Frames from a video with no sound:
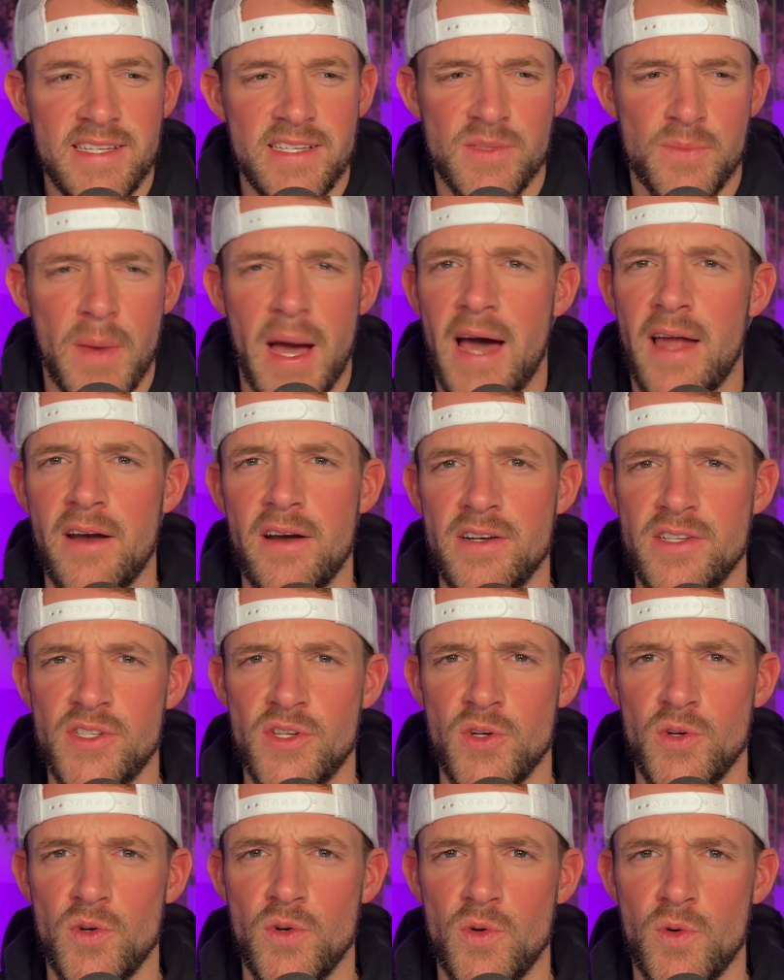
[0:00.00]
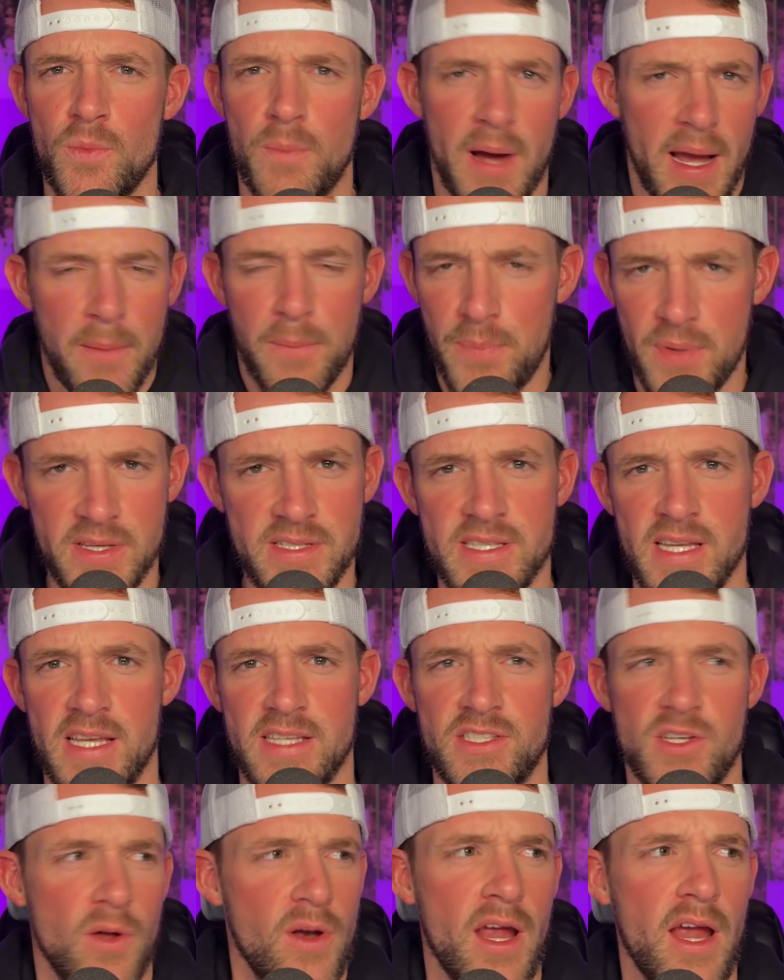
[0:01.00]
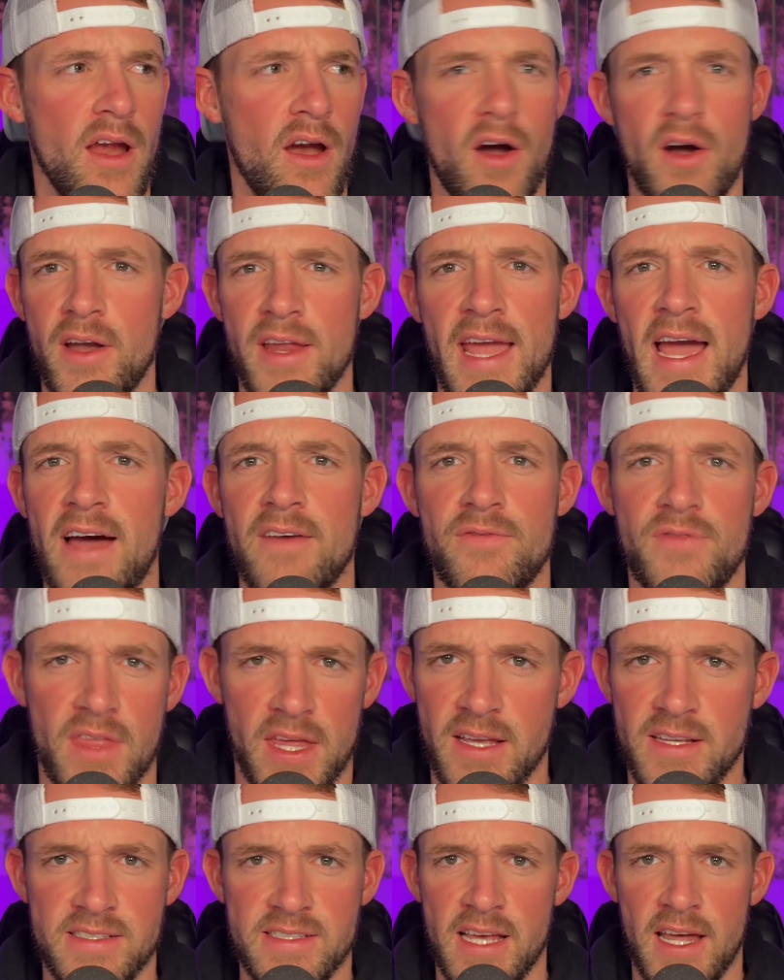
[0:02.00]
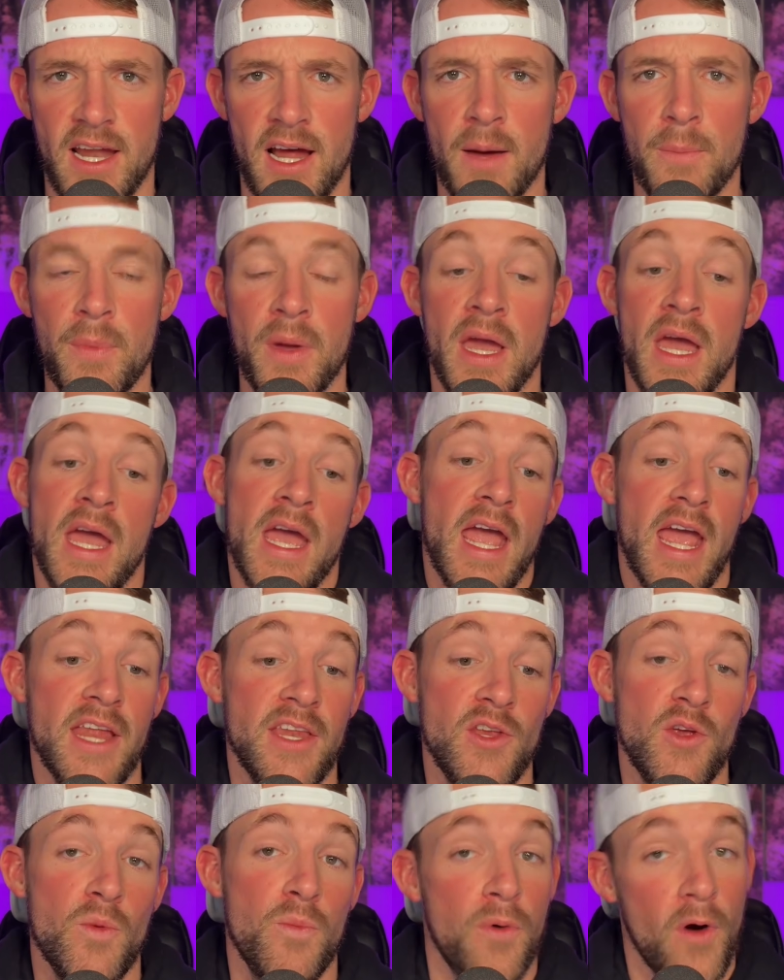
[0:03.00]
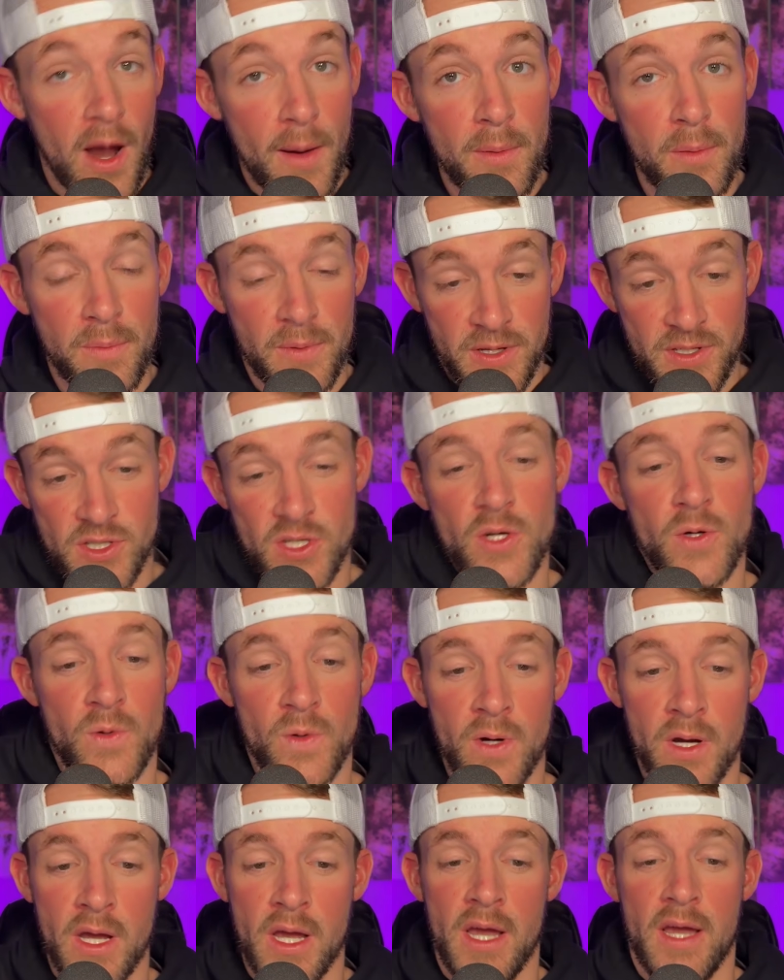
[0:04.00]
matter to my business? Don't I already have things set up? And you probably do.